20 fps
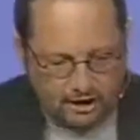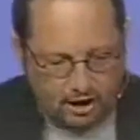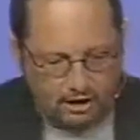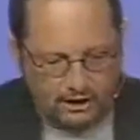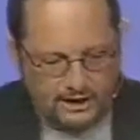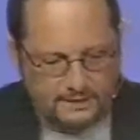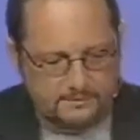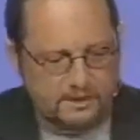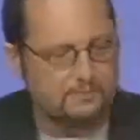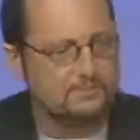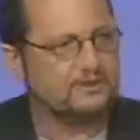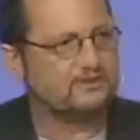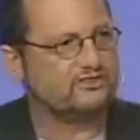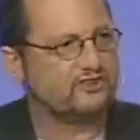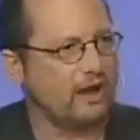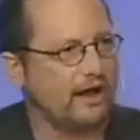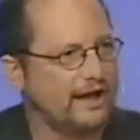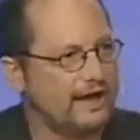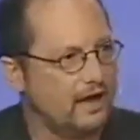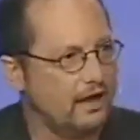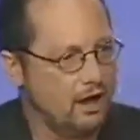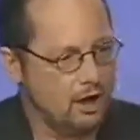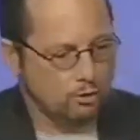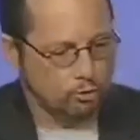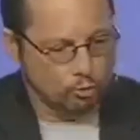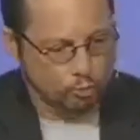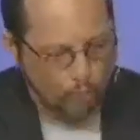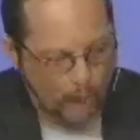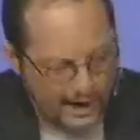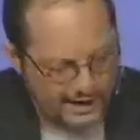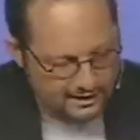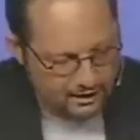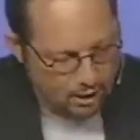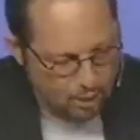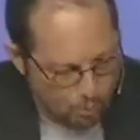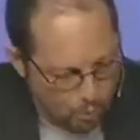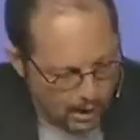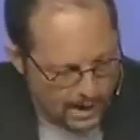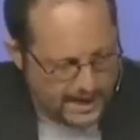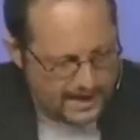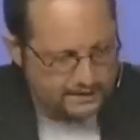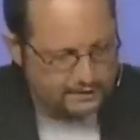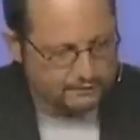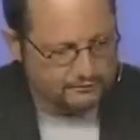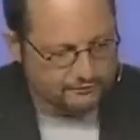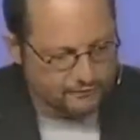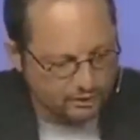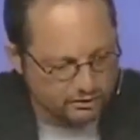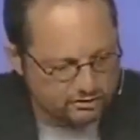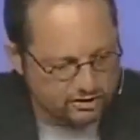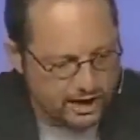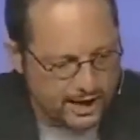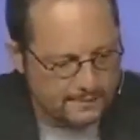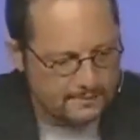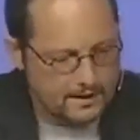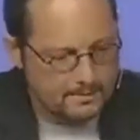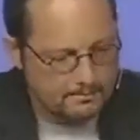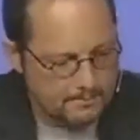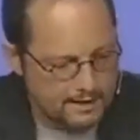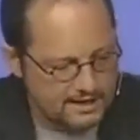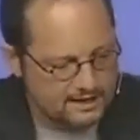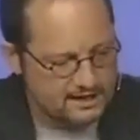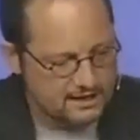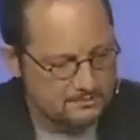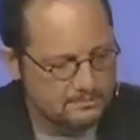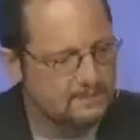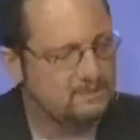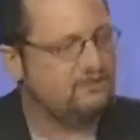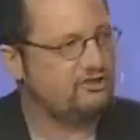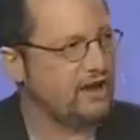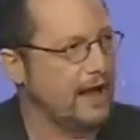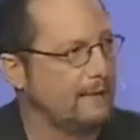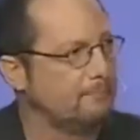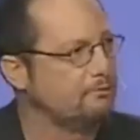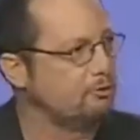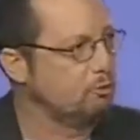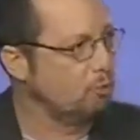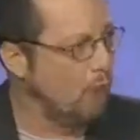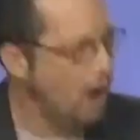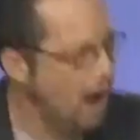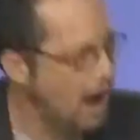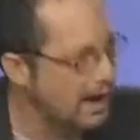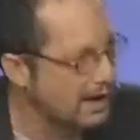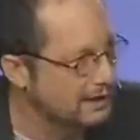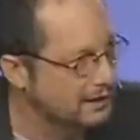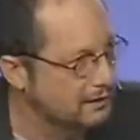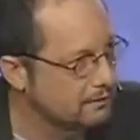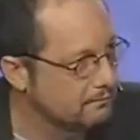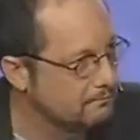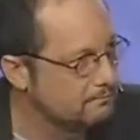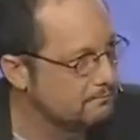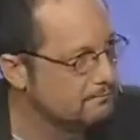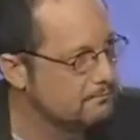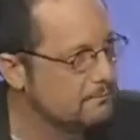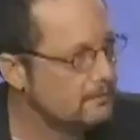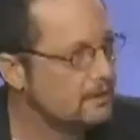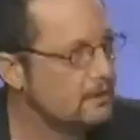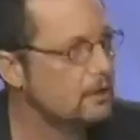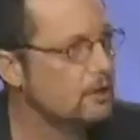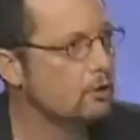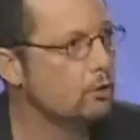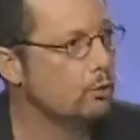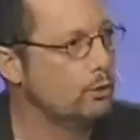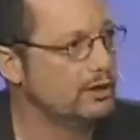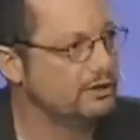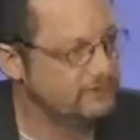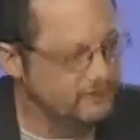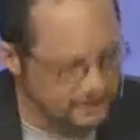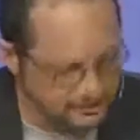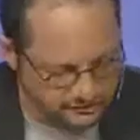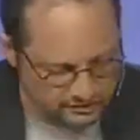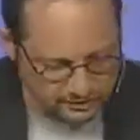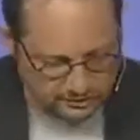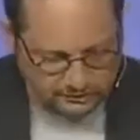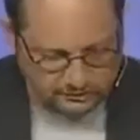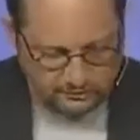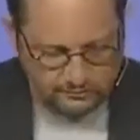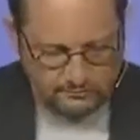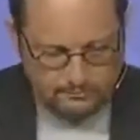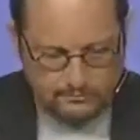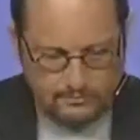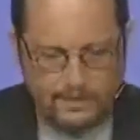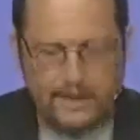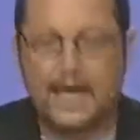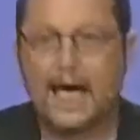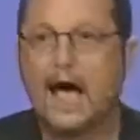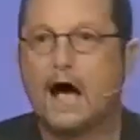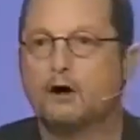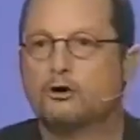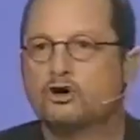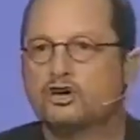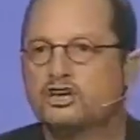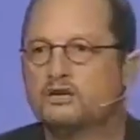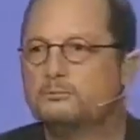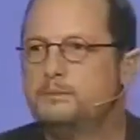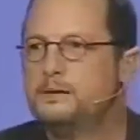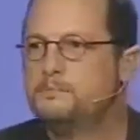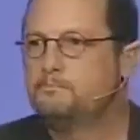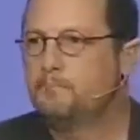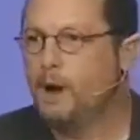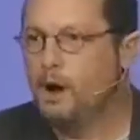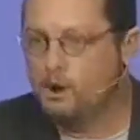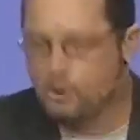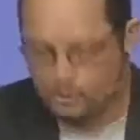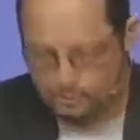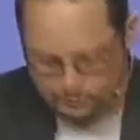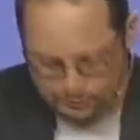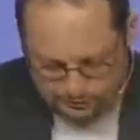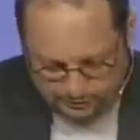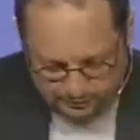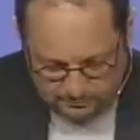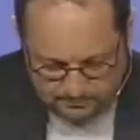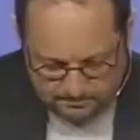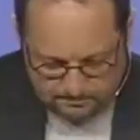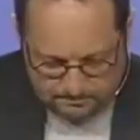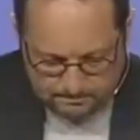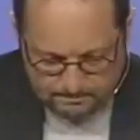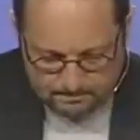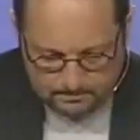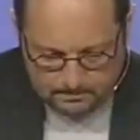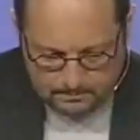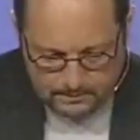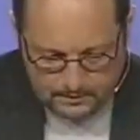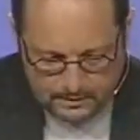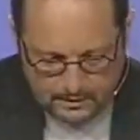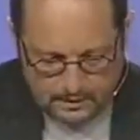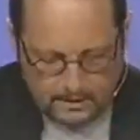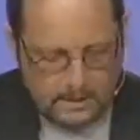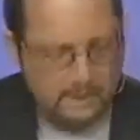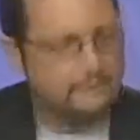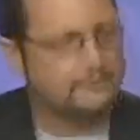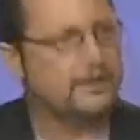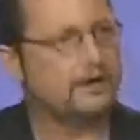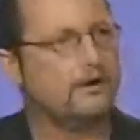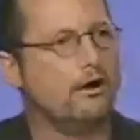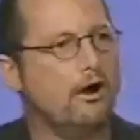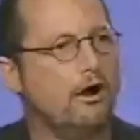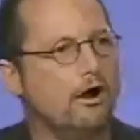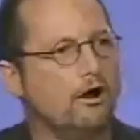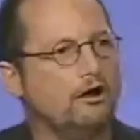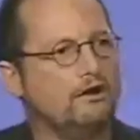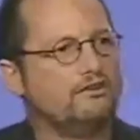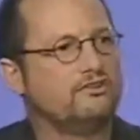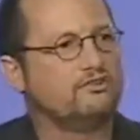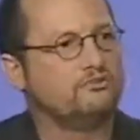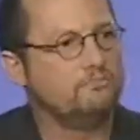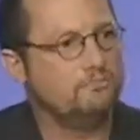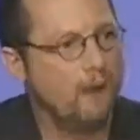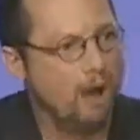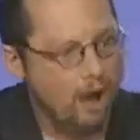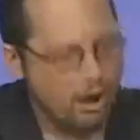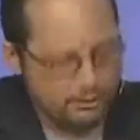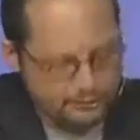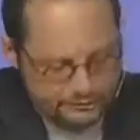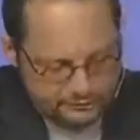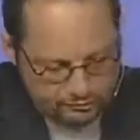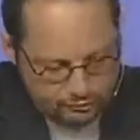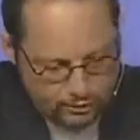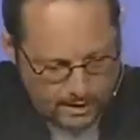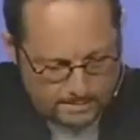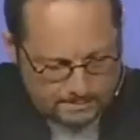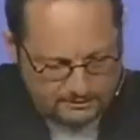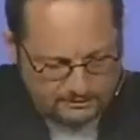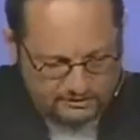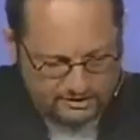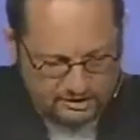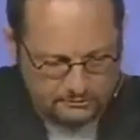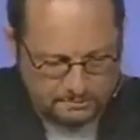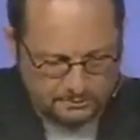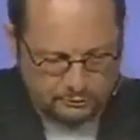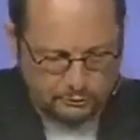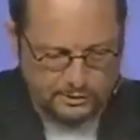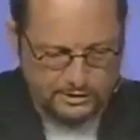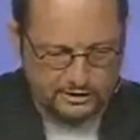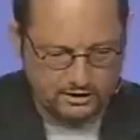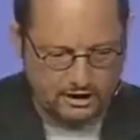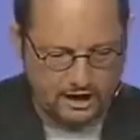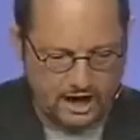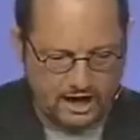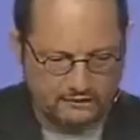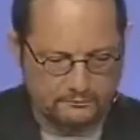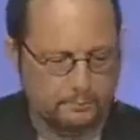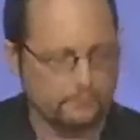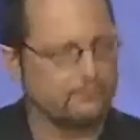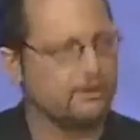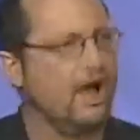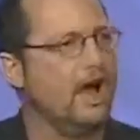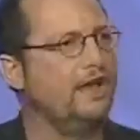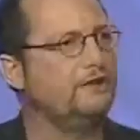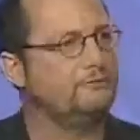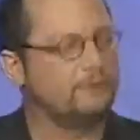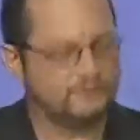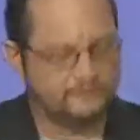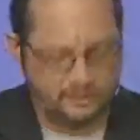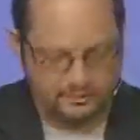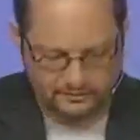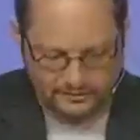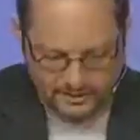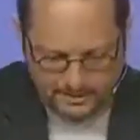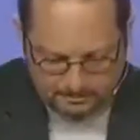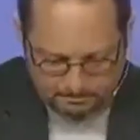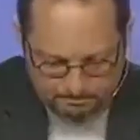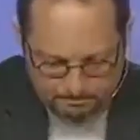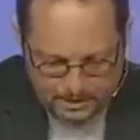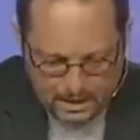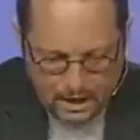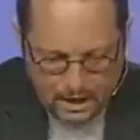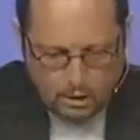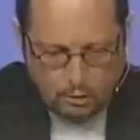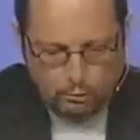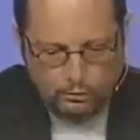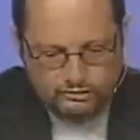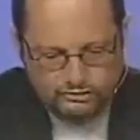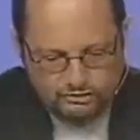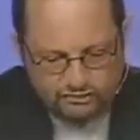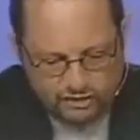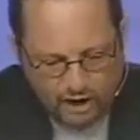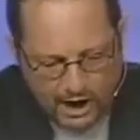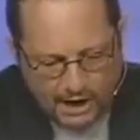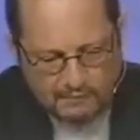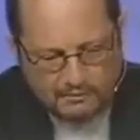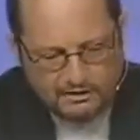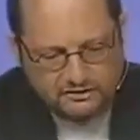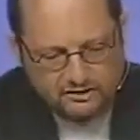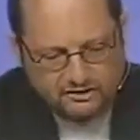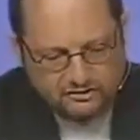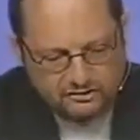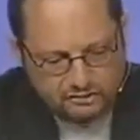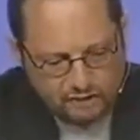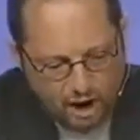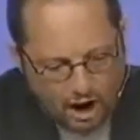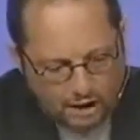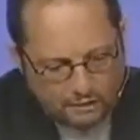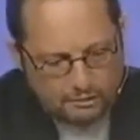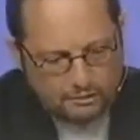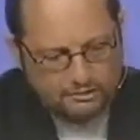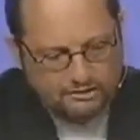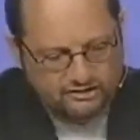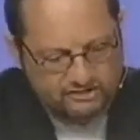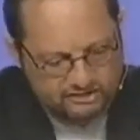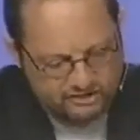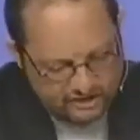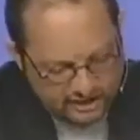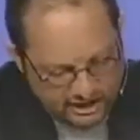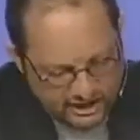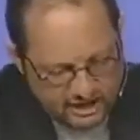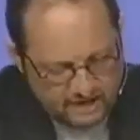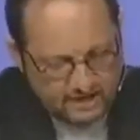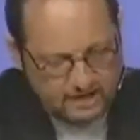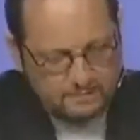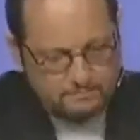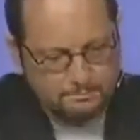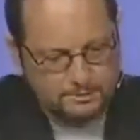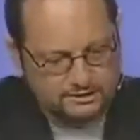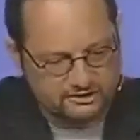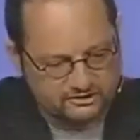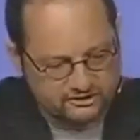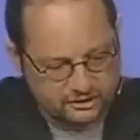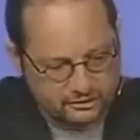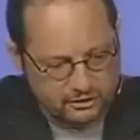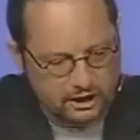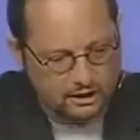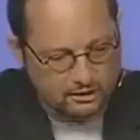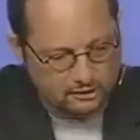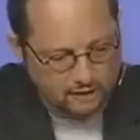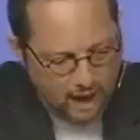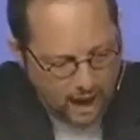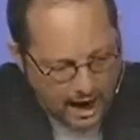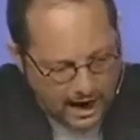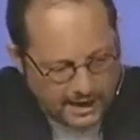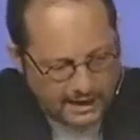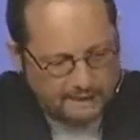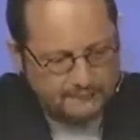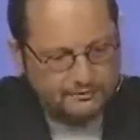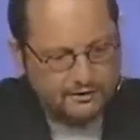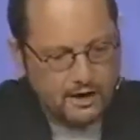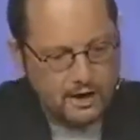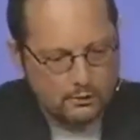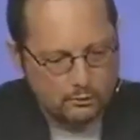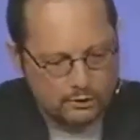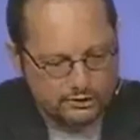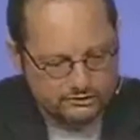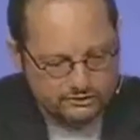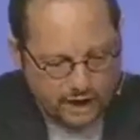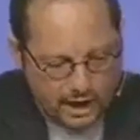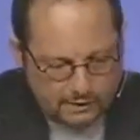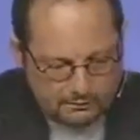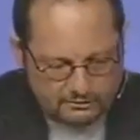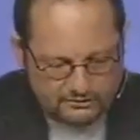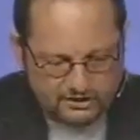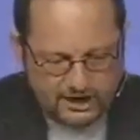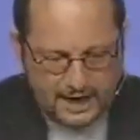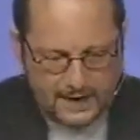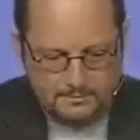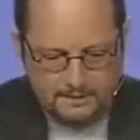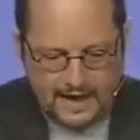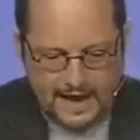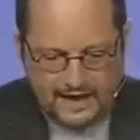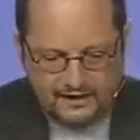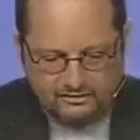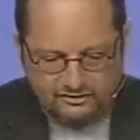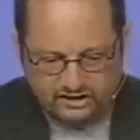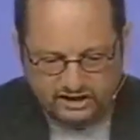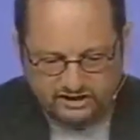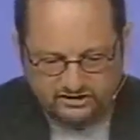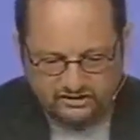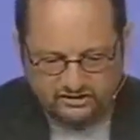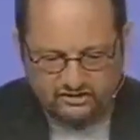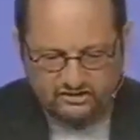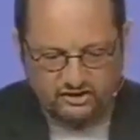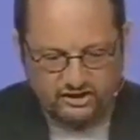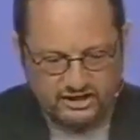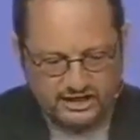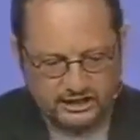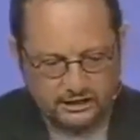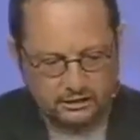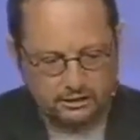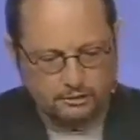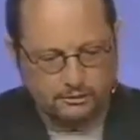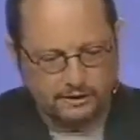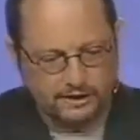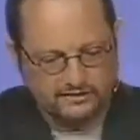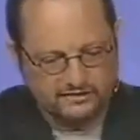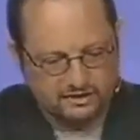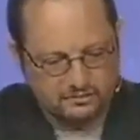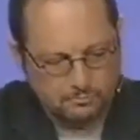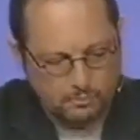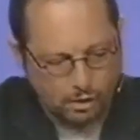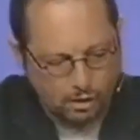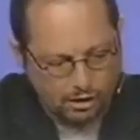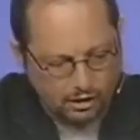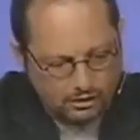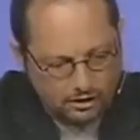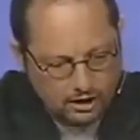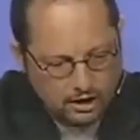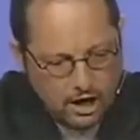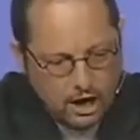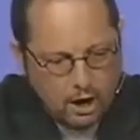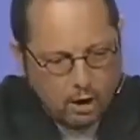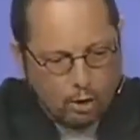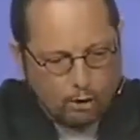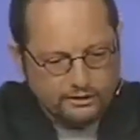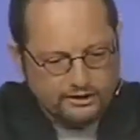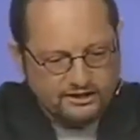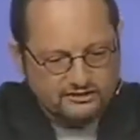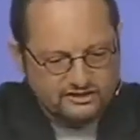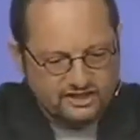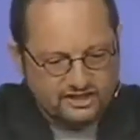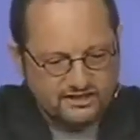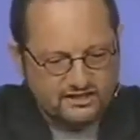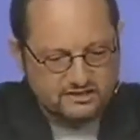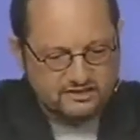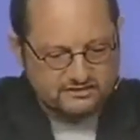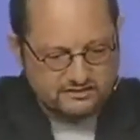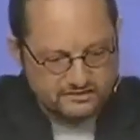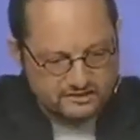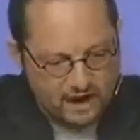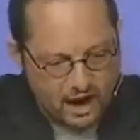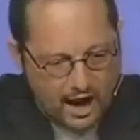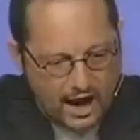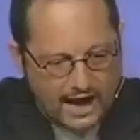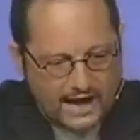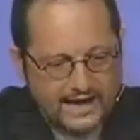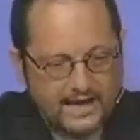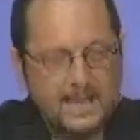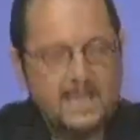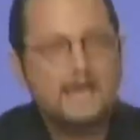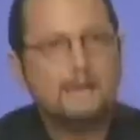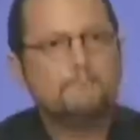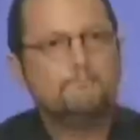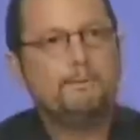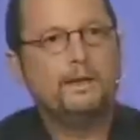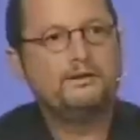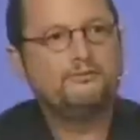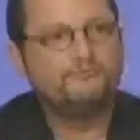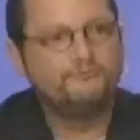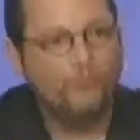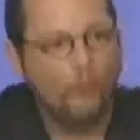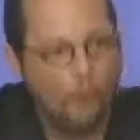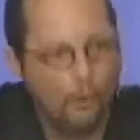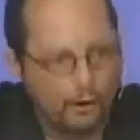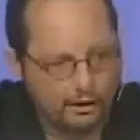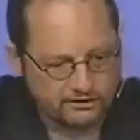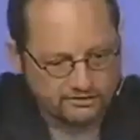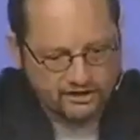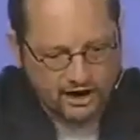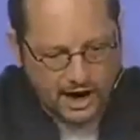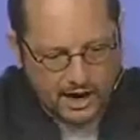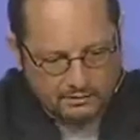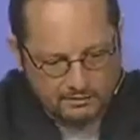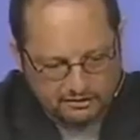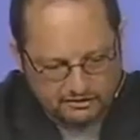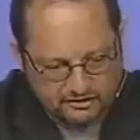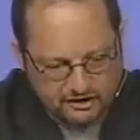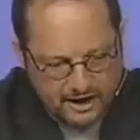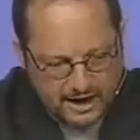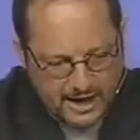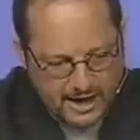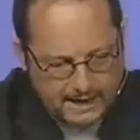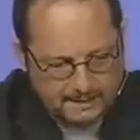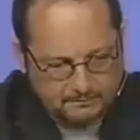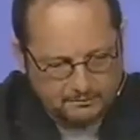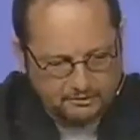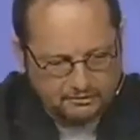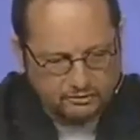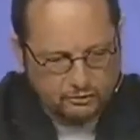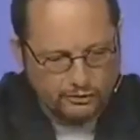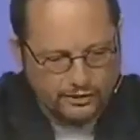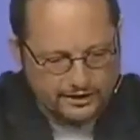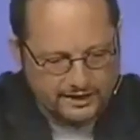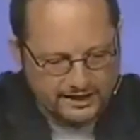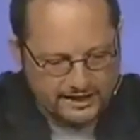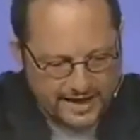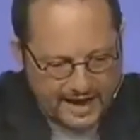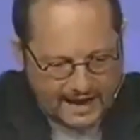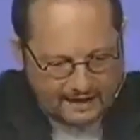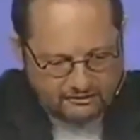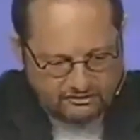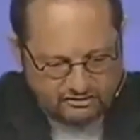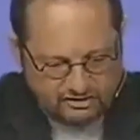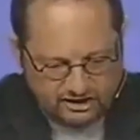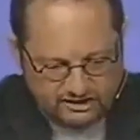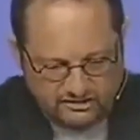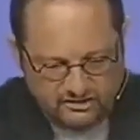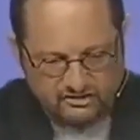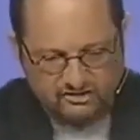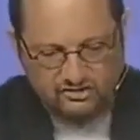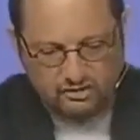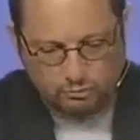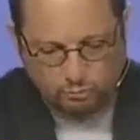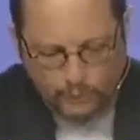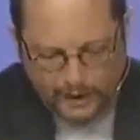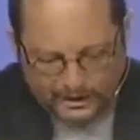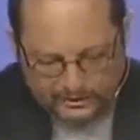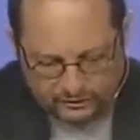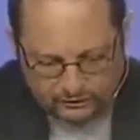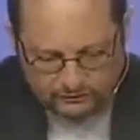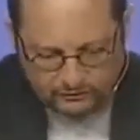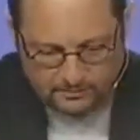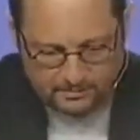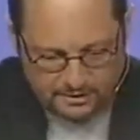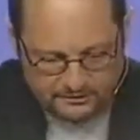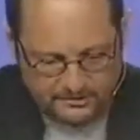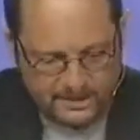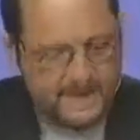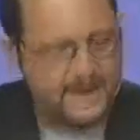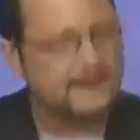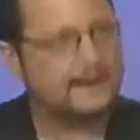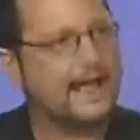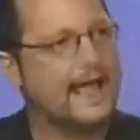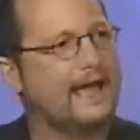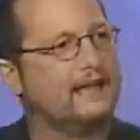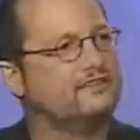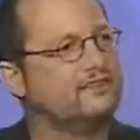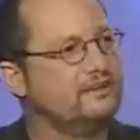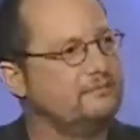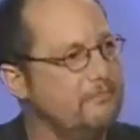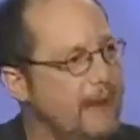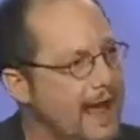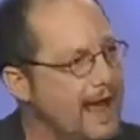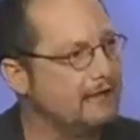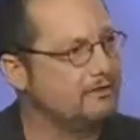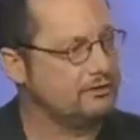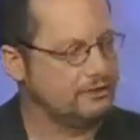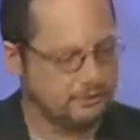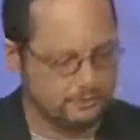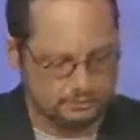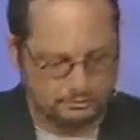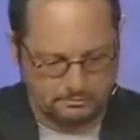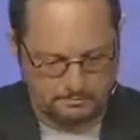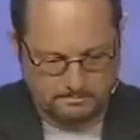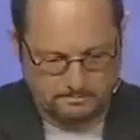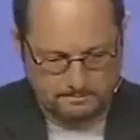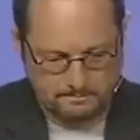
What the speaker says: call him the Messiah right away, the first time they meet him in chapter 1. Which is it? How could it be both? There are small discrepancies between the Gospels, hundreds of them. Was Jairus' daughter sick but still alive when Jairus came to ask Jesus to heal her, as in Mark? Or did she just die before Jairus came, so that he asked Jesus to raise her from the dead, as in Matthew?